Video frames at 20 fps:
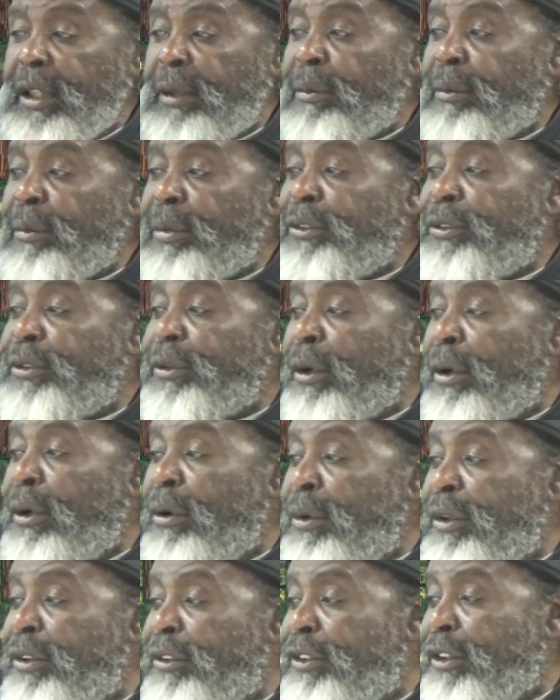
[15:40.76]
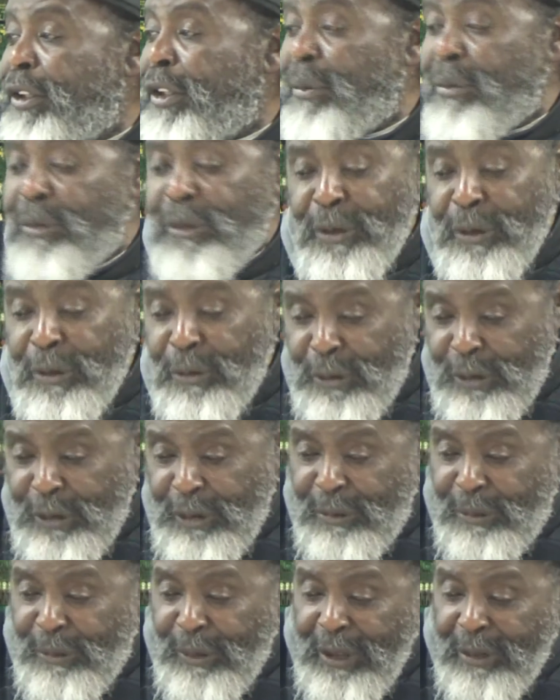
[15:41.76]
but you always come, you don't
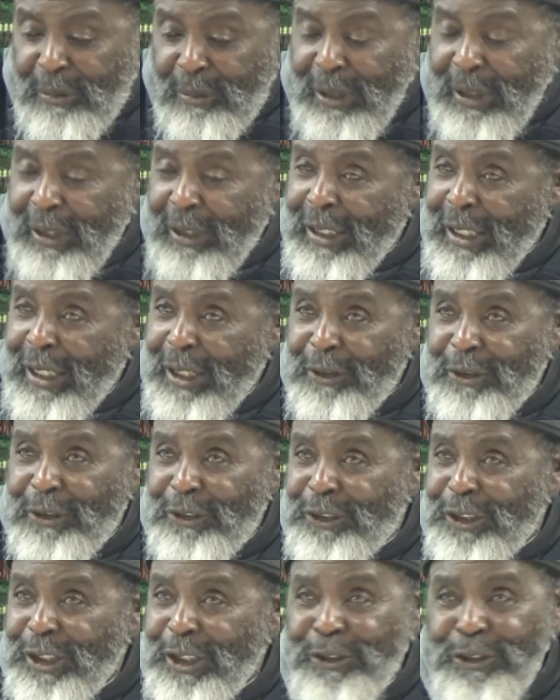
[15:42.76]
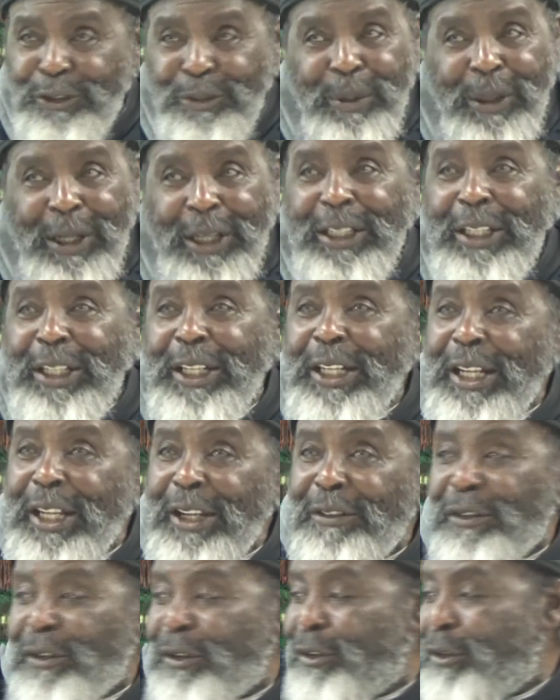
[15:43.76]
come right back down the same spot.
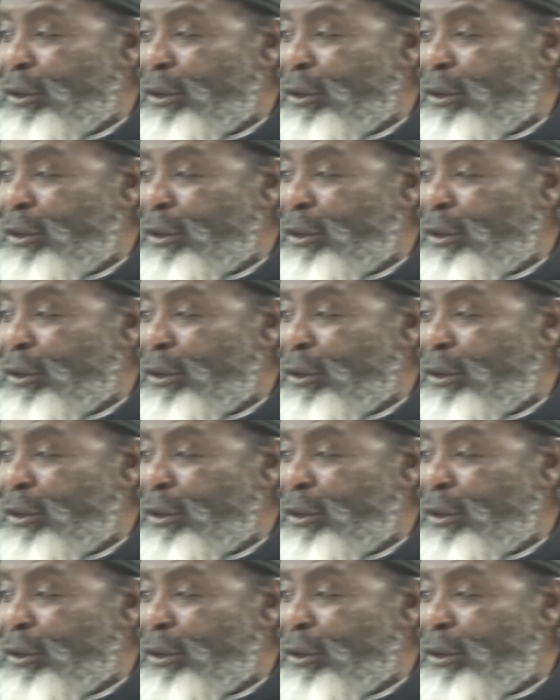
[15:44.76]
Never.